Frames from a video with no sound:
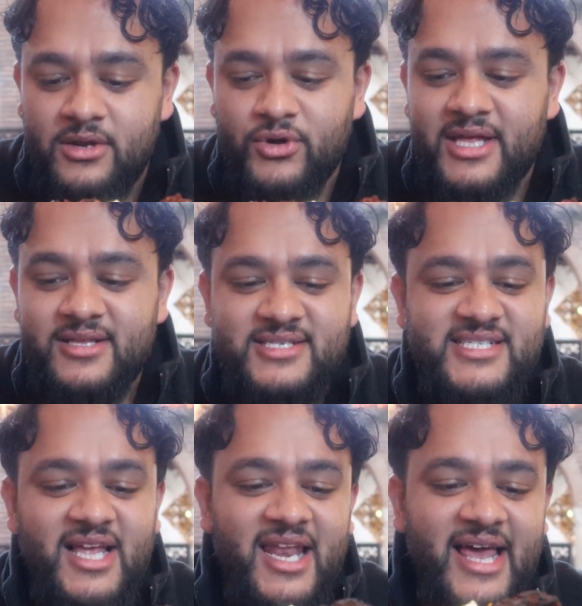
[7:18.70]
Look at the
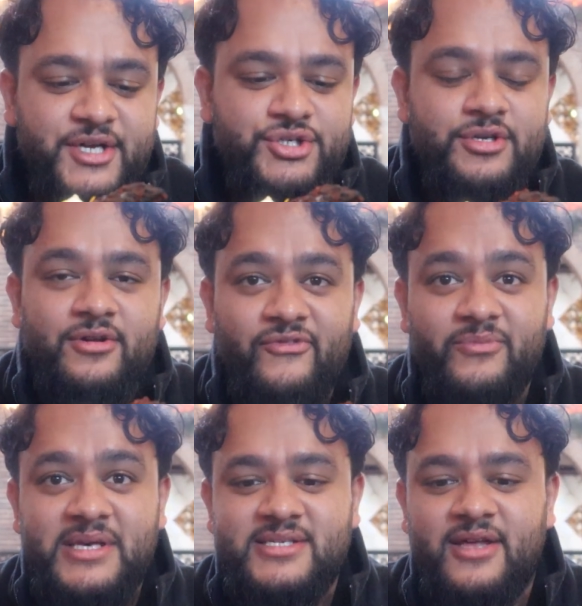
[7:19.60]
selection of
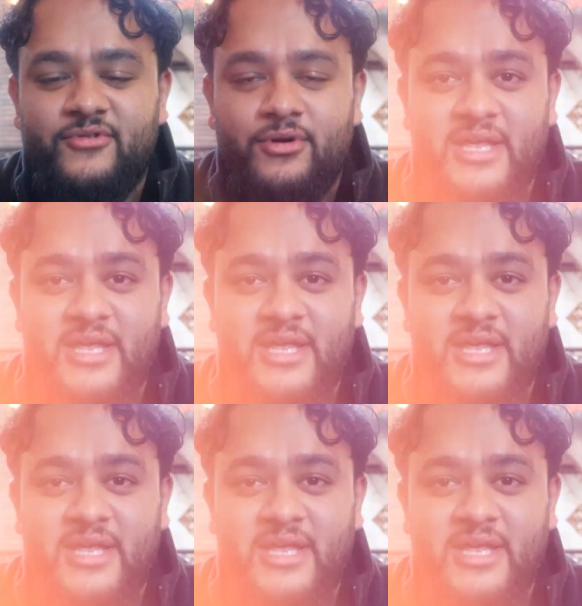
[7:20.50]
meats they've got